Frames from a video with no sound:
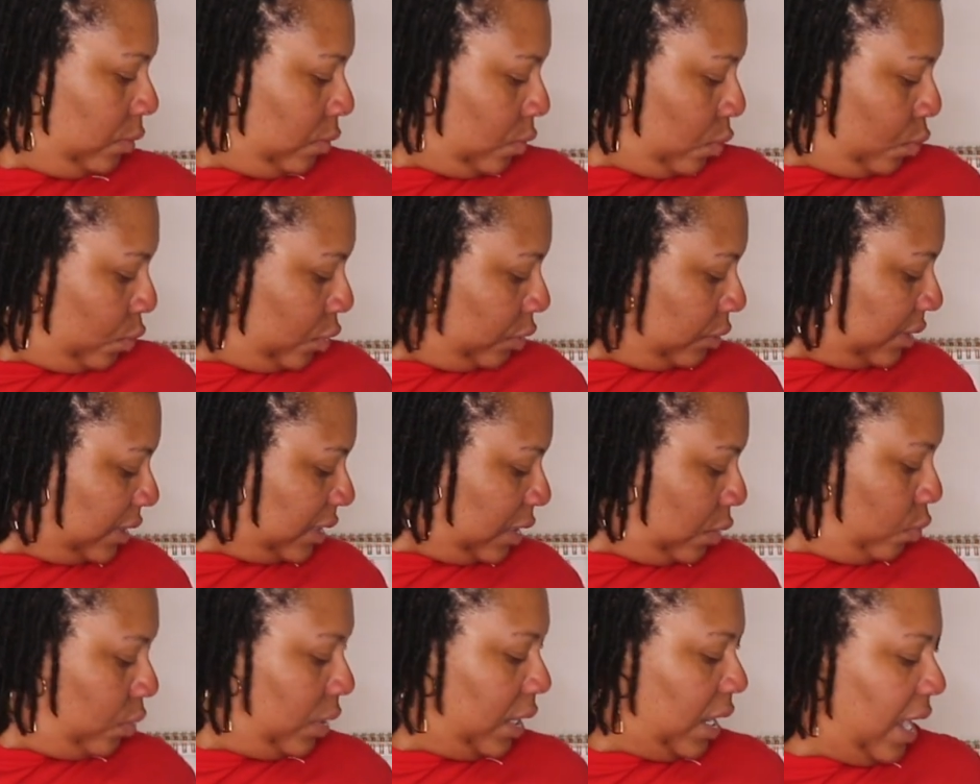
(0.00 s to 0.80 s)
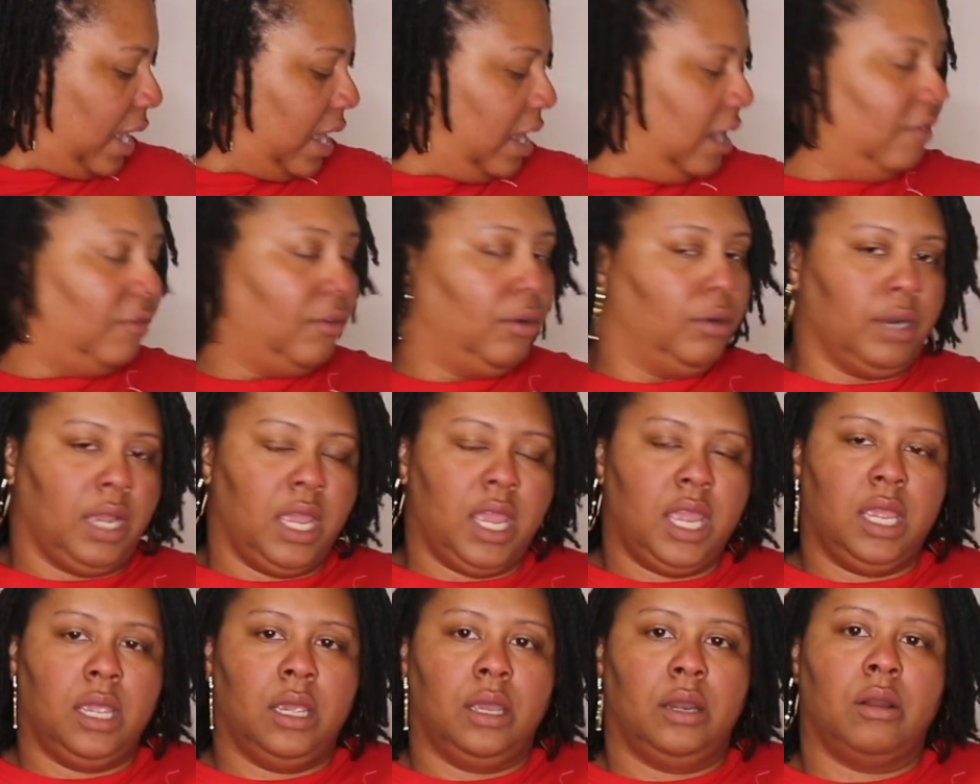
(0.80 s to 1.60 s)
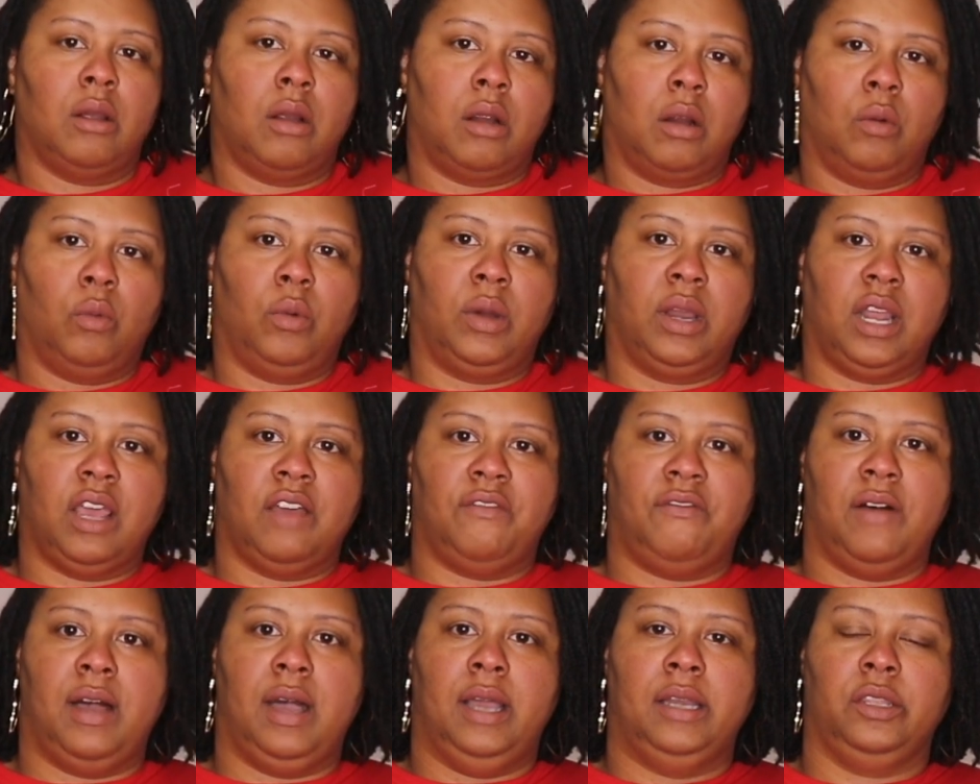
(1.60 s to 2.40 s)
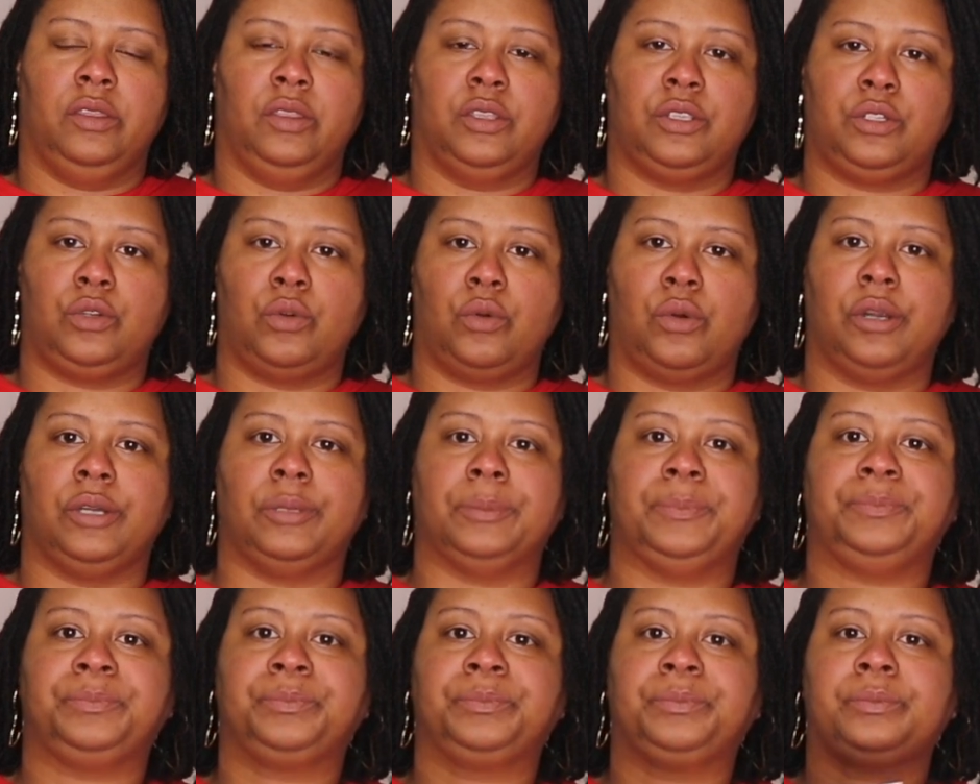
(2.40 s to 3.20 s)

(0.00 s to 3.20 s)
we'll see what I have on hand or what I find in the store.